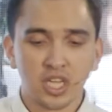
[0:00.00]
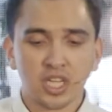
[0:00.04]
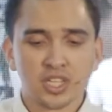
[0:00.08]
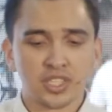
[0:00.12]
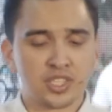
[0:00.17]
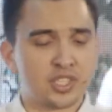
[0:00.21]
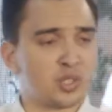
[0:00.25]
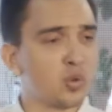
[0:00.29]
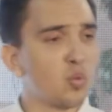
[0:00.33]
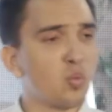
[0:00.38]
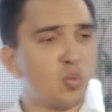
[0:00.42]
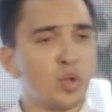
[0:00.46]

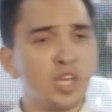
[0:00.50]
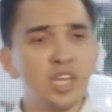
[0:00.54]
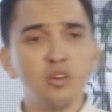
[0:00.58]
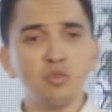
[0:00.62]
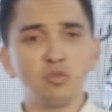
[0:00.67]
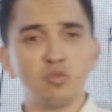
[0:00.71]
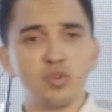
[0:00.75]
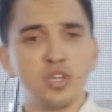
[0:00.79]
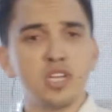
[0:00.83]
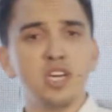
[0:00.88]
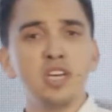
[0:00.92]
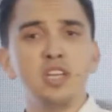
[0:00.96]
So we
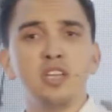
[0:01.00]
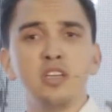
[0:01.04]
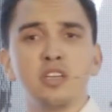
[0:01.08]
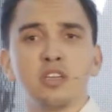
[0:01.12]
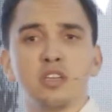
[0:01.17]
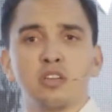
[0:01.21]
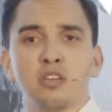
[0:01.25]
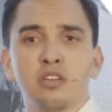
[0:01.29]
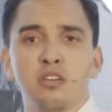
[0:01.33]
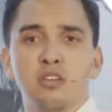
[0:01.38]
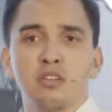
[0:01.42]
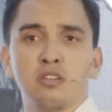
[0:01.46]
really,
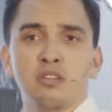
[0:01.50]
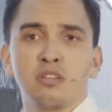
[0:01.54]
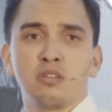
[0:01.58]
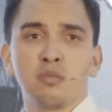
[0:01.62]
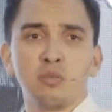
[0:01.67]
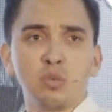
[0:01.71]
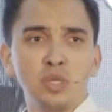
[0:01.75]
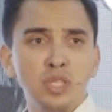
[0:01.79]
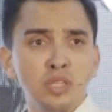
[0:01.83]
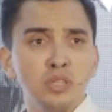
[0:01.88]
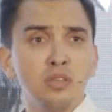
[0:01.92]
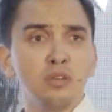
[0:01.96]

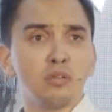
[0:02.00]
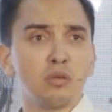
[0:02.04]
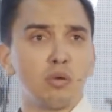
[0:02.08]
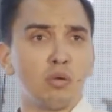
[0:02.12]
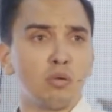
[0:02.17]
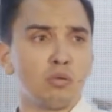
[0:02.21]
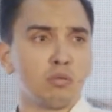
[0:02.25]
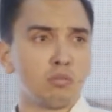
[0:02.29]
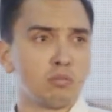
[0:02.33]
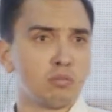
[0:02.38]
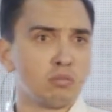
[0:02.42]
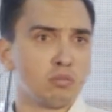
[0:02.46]

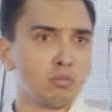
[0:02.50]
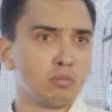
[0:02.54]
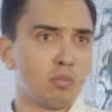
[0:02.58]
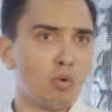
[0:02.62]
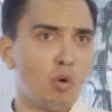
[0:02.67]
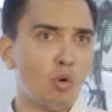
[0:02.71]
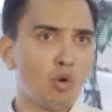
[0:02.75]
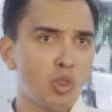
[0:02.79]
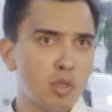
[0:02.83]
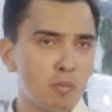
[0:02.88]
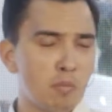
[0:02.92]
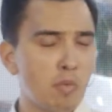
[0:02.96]

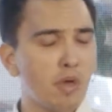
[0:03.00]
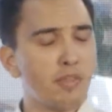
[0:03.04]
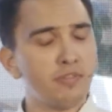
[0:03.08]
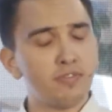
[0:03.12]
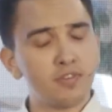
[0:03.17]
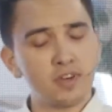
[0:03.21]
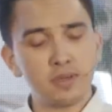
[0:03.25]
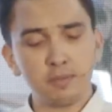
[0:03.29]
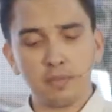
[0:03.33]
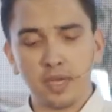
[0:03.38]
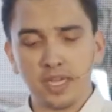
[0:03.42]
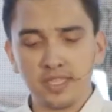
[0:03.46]
on a
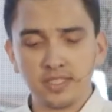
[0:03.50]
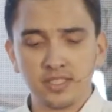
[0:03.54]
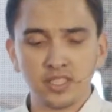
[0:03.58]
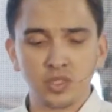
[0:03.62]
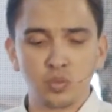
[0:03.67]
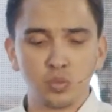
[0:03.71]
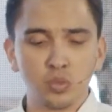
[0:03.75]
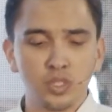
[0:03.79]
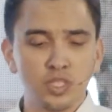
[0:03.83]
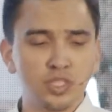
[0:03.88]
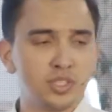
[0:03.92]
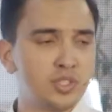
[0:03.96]
monthly
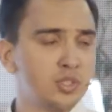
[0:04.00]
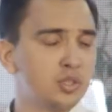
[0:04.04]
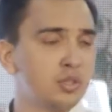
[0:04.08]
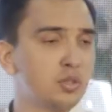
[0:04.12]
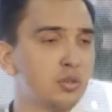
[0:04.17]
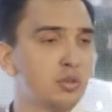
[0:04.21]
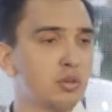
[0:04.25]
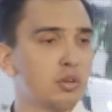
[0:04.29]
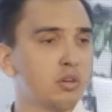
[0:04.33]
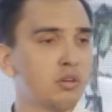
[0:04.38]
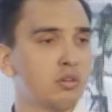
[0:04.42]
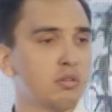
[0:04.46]
basis, we
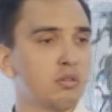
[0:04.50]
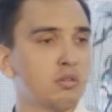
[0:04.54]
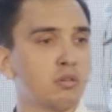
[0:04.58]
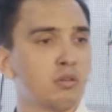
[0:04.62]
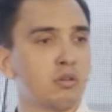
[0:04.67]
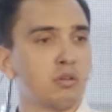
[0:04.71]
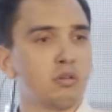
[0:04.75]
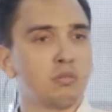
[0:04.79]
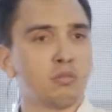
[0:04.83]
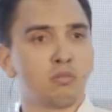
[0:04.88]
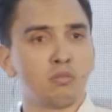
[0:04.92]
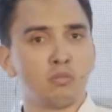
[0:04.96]
do
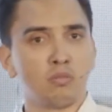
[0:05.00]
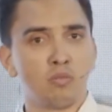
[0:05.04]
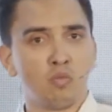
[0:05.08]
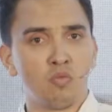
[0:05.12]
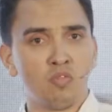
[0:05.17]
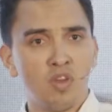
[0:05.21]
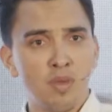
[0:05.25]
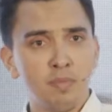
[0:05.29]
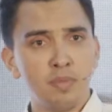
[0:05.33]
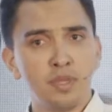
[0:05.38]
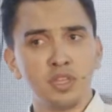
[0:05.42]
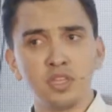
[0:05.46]

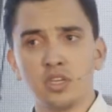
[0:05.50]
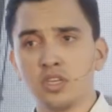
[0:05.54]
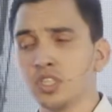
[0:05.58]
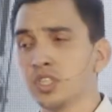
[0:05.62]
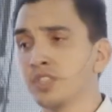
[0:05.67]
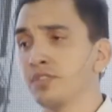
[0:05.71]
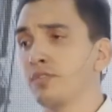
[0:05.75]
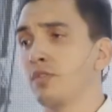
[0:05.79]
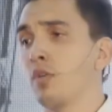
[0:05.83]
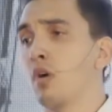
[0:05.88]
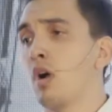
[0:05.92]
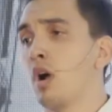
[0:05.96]

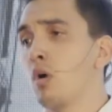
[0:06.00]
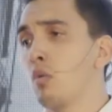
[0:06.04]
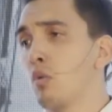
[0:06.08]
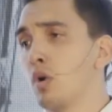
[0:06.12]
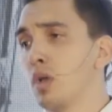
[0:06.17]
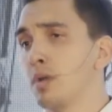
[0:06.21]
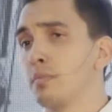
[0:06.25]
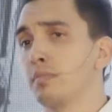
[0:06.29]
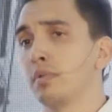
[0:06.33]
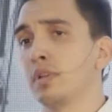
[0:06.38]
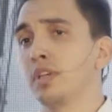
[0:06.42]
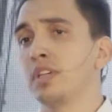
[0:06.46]
webinars for our
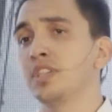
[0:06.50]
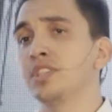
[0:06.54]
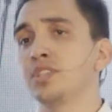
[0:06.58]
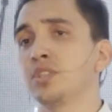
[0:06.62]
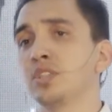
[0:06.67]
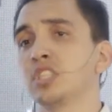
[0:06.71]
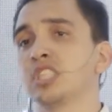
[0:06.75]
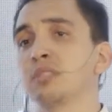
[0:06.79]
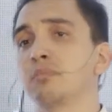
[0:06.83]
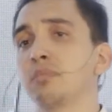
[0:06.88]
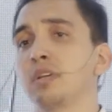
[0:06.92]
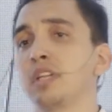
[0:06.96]
employees
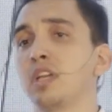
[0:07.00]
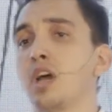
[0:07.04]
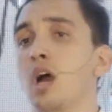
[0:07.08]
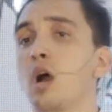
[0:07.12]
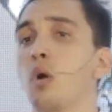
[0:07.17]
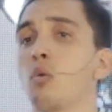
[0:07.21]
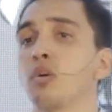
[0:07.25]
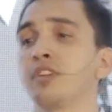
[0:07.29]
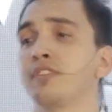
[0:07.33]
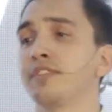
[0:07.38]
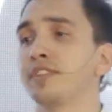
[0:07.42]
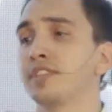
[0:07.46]
to explain
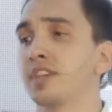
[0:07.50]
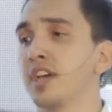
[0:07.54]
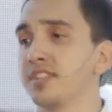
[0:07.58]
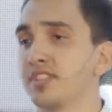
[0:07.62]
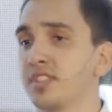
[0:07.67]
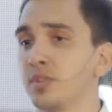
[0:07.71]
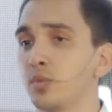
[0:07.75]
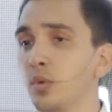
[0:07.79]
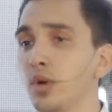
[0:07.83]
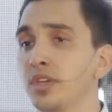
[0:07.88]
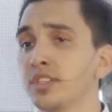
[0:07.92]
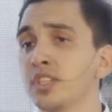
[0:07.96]
how
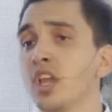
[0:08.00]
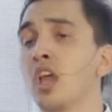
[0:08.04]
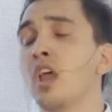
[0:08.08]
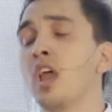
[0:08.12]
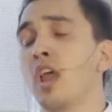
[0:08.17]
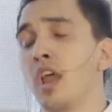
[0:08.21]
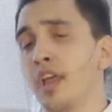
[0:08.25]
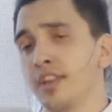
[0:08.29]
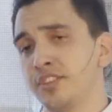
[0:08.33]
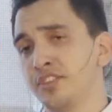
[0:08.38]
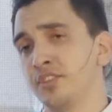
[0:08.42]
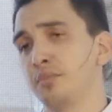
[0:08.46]
advertising works
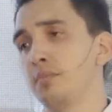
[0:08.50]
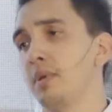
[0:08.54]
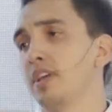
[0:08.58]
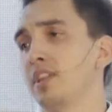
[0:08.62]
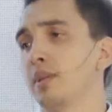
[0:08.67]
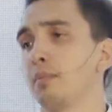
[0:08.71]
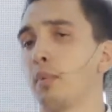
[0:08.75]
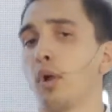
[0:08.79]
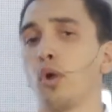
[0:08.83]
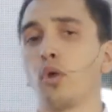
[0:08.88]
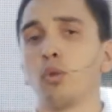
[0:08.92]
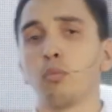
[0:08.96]
and to make
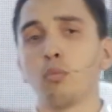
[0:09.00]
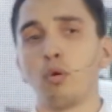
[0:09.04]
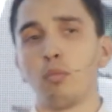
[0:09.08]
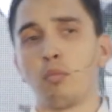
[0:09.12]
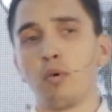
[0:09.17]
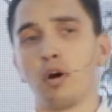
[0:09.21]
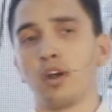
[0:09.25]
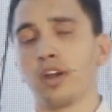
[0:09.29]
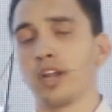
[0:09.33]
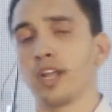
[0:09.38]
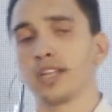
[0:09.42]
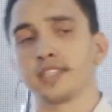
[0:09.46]
them earn more
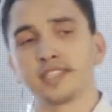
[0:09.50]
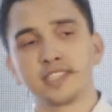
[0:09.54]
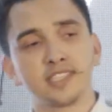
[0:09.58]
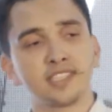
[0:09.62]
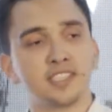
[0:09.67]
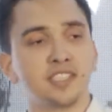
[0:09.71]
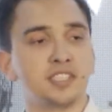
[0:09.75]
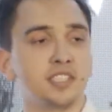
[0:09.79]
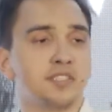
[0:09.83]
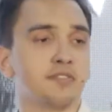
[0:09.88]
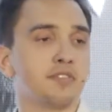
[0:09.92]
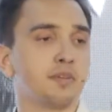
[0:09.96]
money and
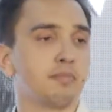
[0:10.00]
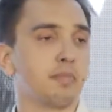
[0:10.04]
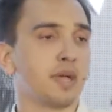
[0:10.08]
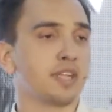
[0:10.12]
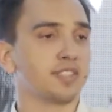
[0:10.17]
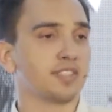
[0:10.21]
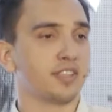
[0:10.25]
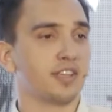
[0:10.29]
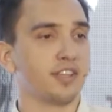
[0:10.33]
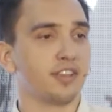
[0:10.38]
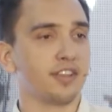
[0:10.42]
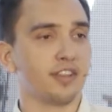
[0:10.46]
succeed even
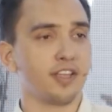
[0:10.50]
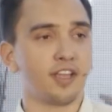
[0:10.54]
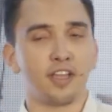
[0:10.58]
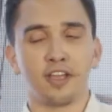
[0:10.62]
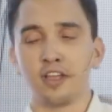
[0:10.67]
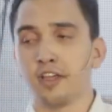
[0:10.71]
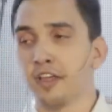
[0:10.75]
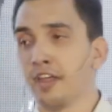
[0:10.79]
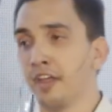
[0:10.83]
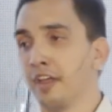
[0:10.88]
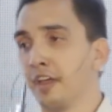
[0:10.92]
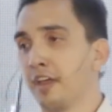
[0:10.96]
better in
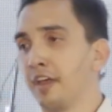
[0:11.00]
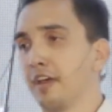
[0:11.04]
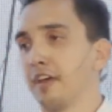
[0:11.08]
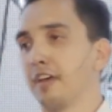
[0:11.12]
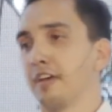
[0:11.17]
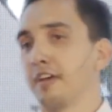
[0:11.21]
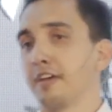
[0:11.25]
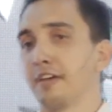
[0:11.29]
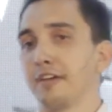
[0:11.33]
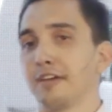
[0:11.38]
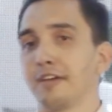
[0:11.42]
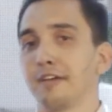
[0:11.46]
their
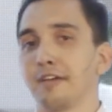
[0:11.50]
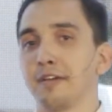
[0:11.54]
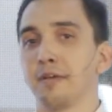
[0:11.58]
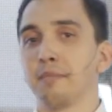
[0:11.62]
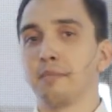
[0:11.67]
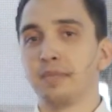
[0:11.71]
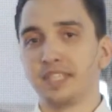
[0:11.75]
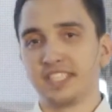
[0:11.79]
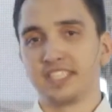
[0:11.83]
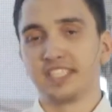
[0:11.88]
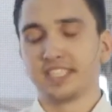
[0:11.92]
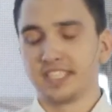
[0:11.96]

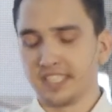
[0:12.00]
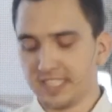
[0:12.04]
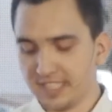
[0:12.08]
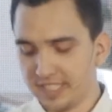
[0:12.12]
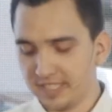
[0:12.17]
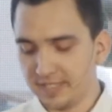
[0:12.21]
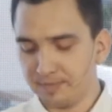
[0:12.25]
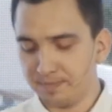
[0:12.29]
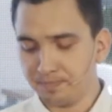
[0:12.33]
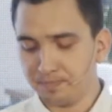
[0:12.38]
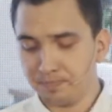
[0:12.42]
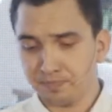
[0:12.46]

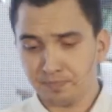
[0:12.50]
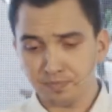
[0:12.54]
businesses.